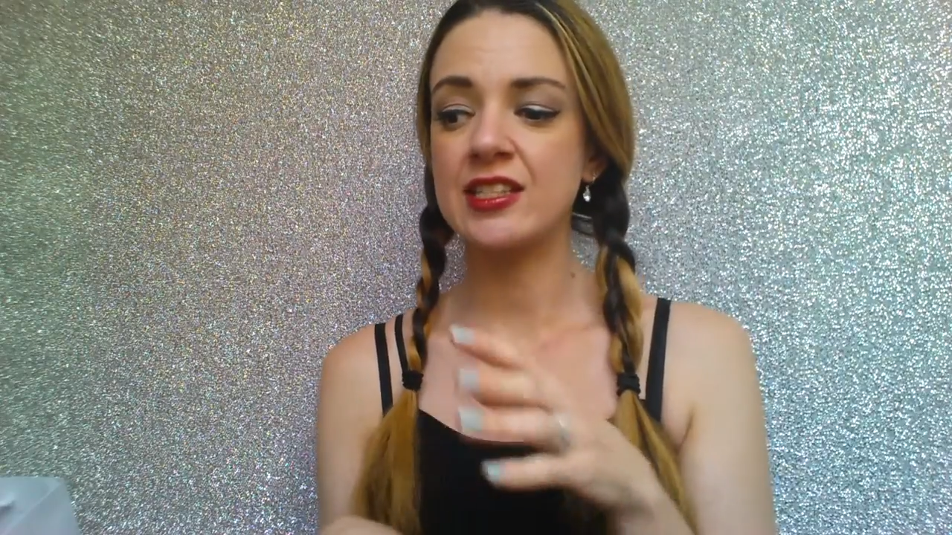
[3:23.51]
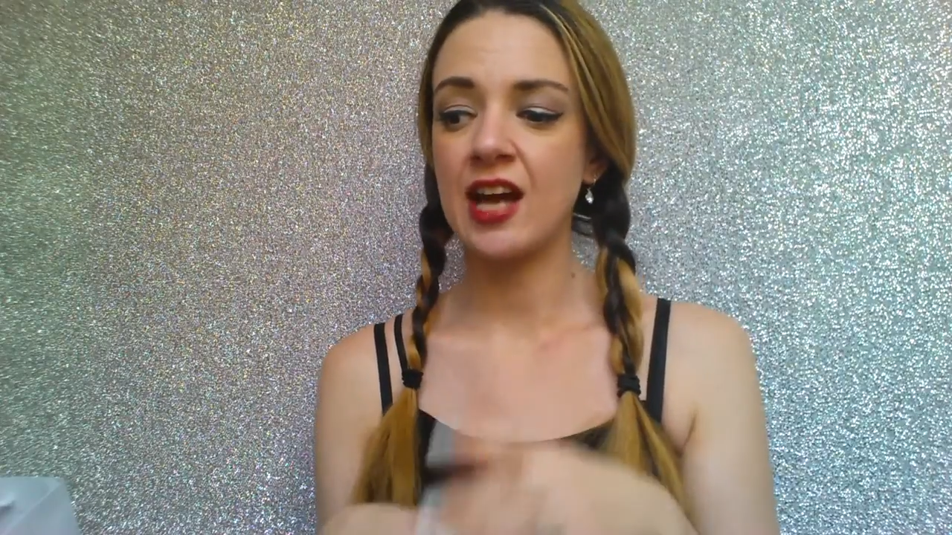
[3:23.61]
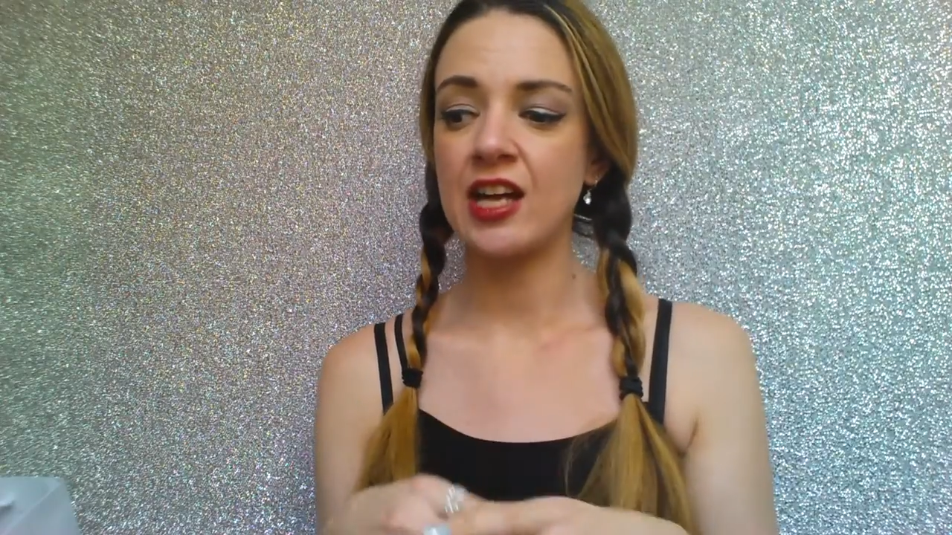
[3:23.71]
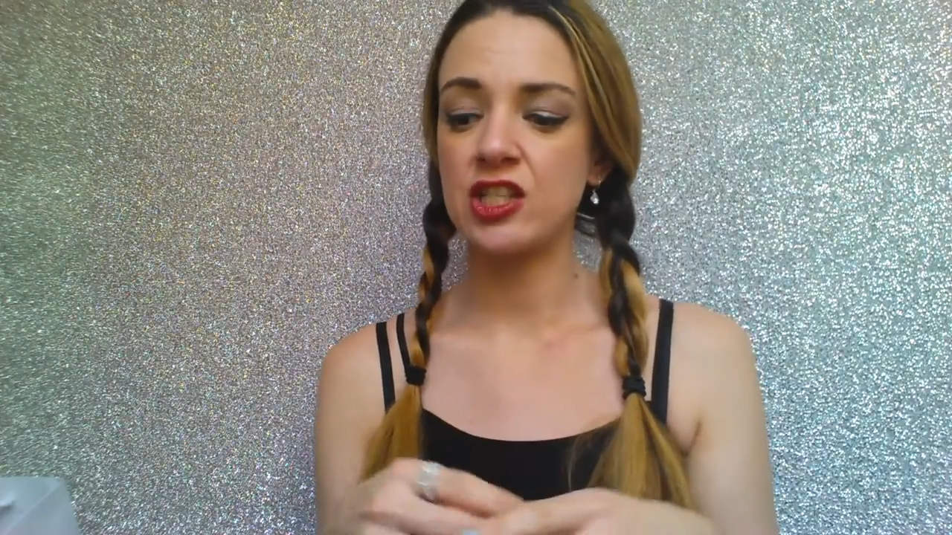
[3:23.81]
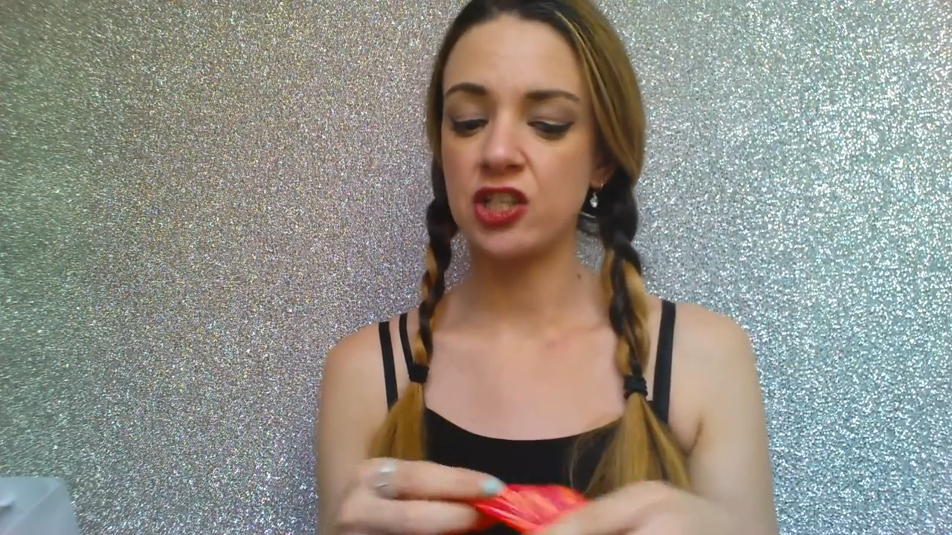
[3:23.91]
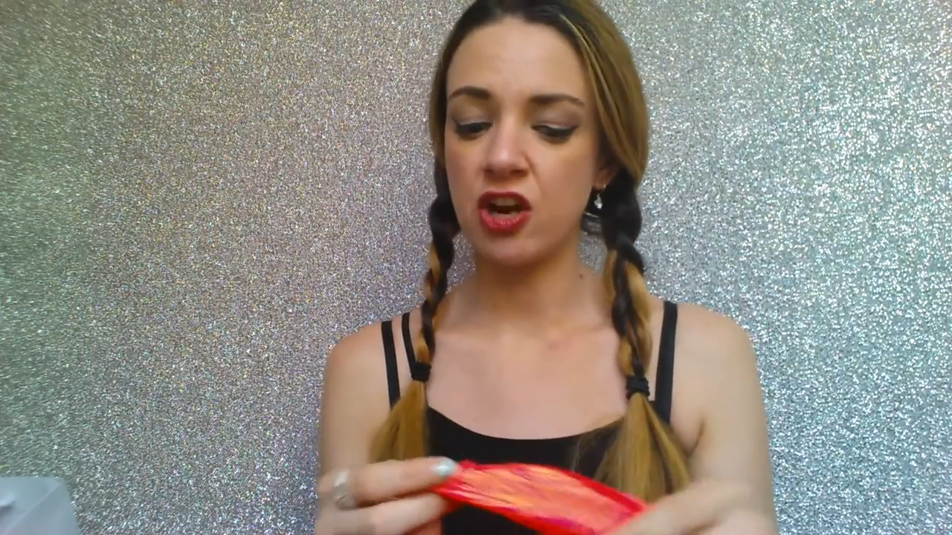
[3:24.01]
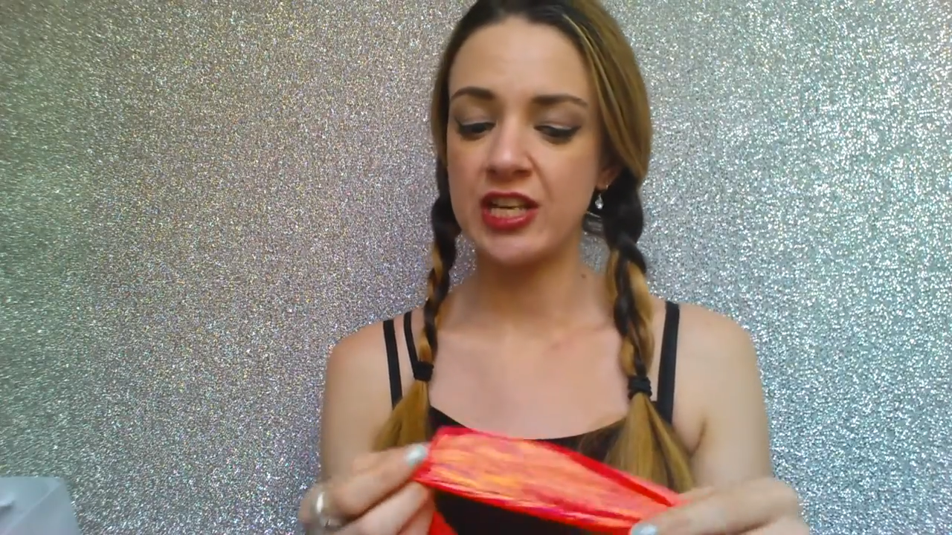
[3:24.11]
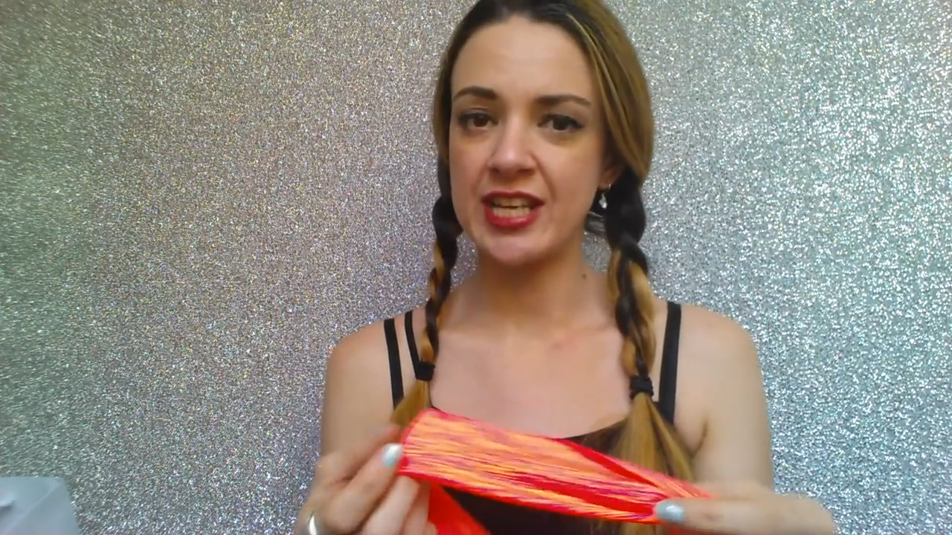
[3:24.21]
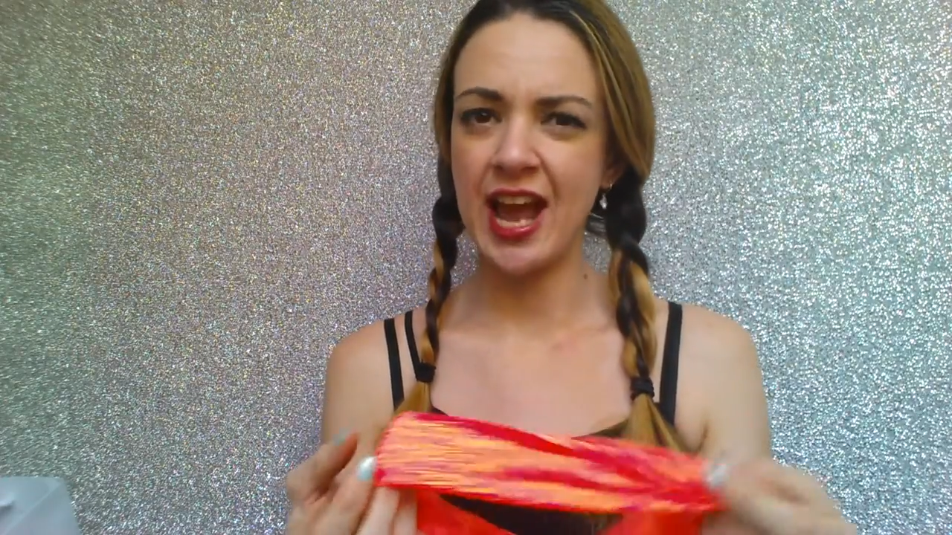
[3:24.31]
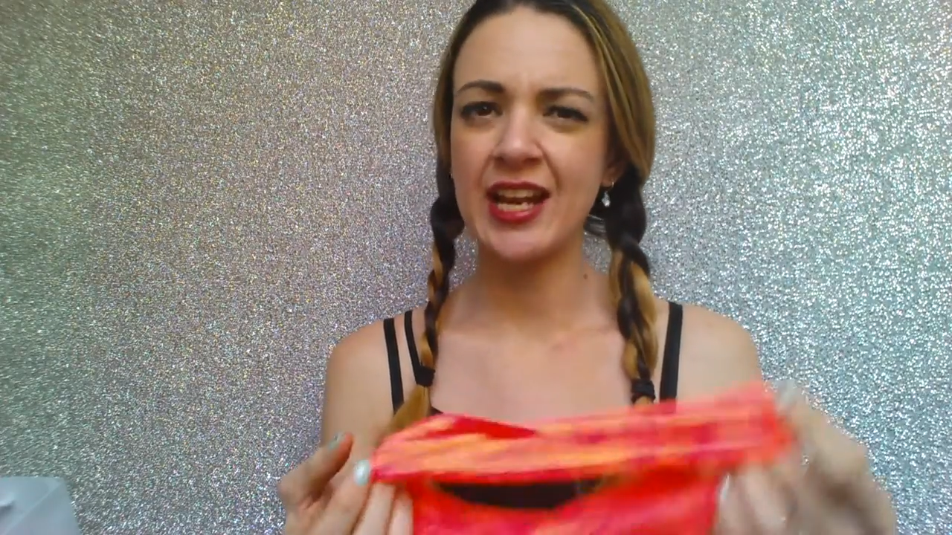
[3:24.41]
starting to go
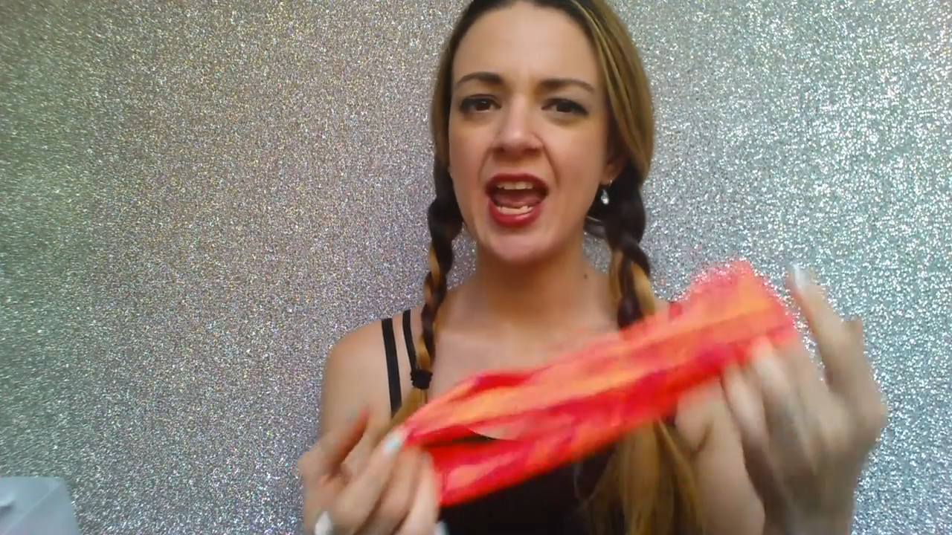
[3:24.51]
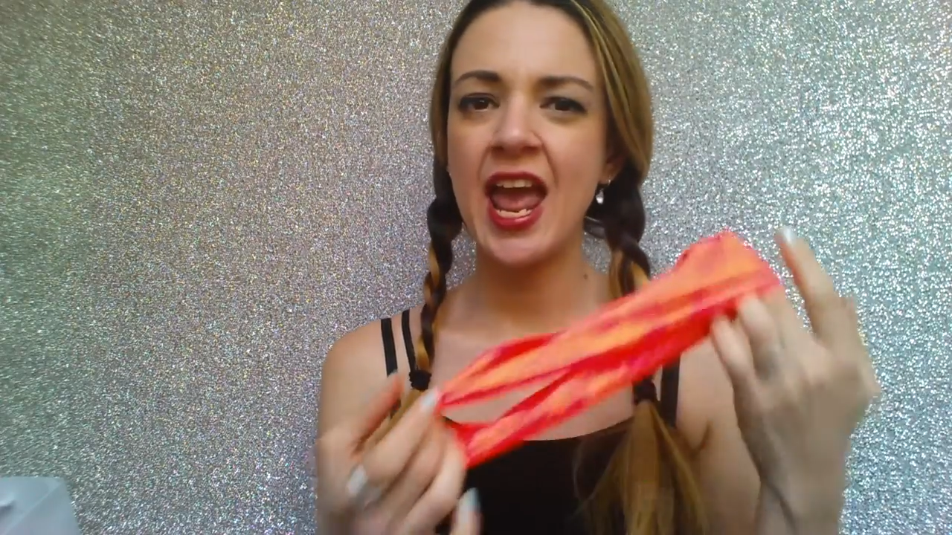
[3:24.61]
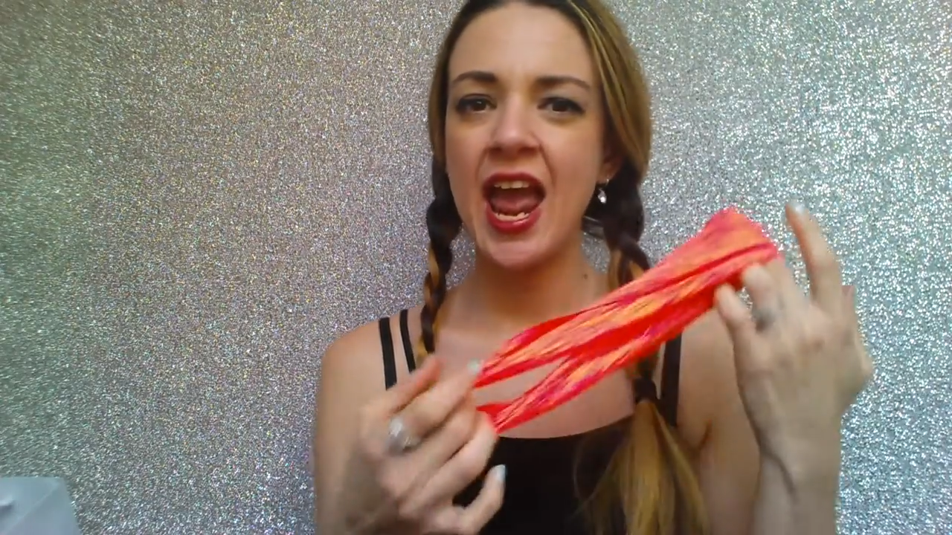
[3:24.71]
down,